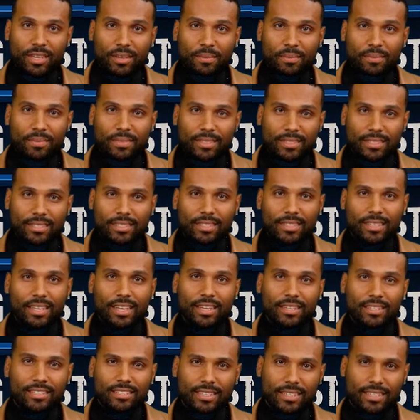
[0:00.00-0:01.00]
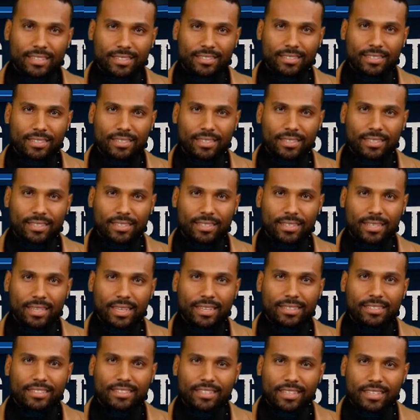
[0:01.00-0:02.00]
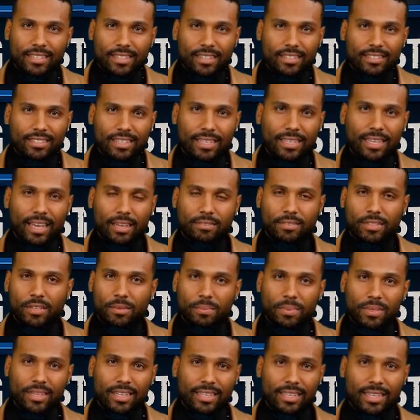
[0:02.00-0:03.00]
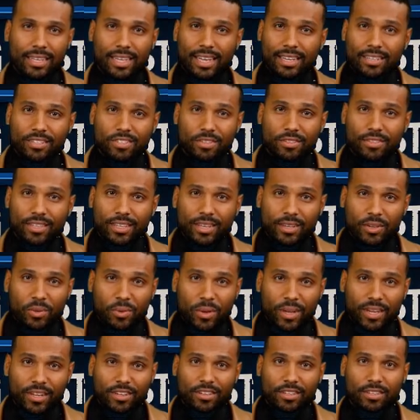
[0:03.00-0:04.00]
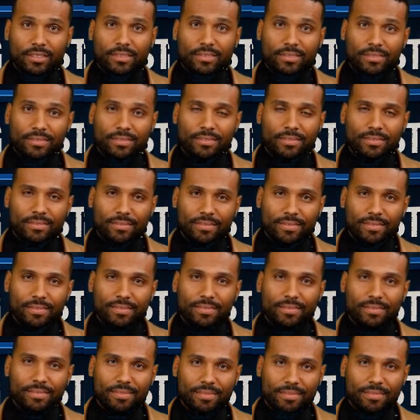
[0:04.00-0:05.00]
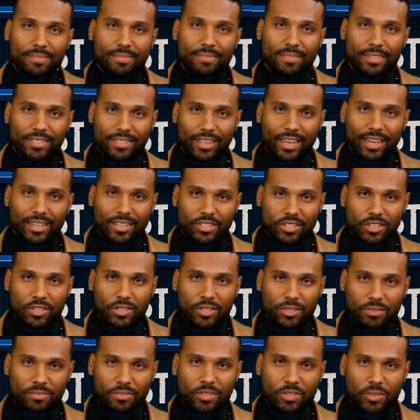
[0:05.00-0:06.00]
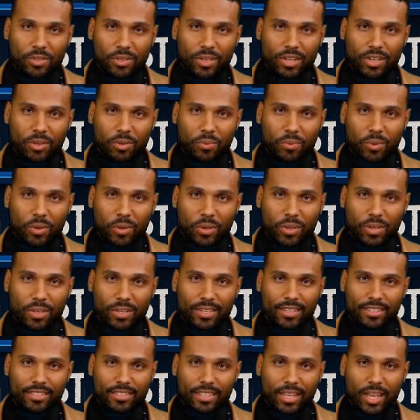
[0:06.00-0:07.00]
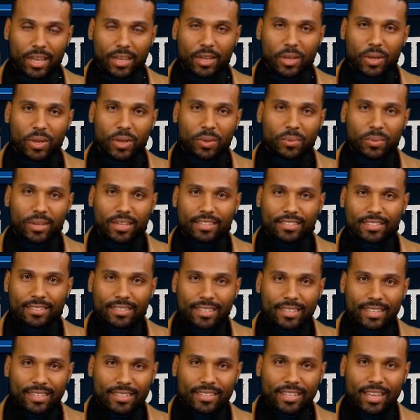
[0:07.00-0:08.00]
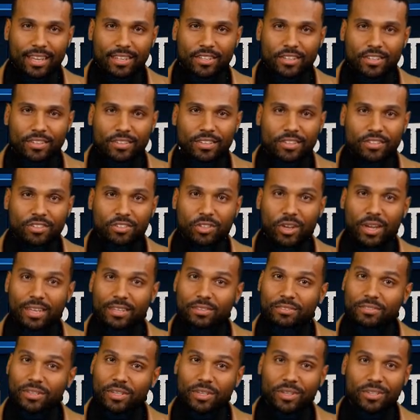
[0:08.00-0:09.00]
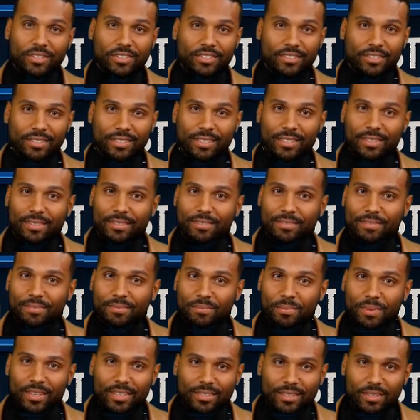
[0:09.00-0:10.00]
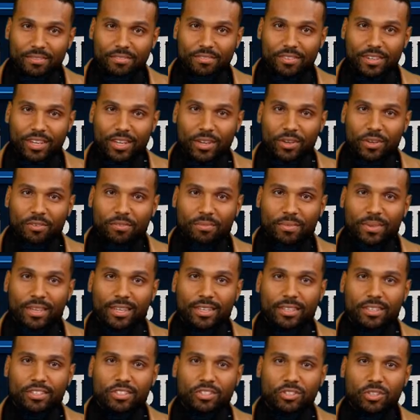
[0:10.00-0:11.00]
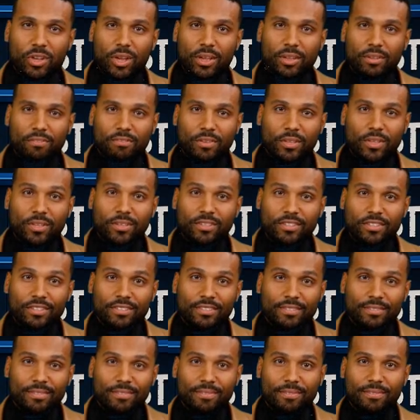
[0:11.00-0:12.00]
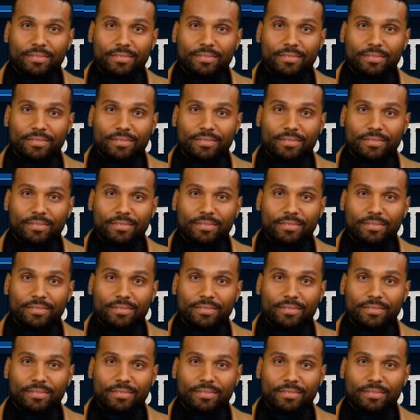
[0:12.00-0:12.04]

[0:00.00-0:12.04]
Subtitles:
them kicks in, and cities inevitably enter the equation. The danger of nuclear war is not always in the intention to strike first, but in the fear of being struck first.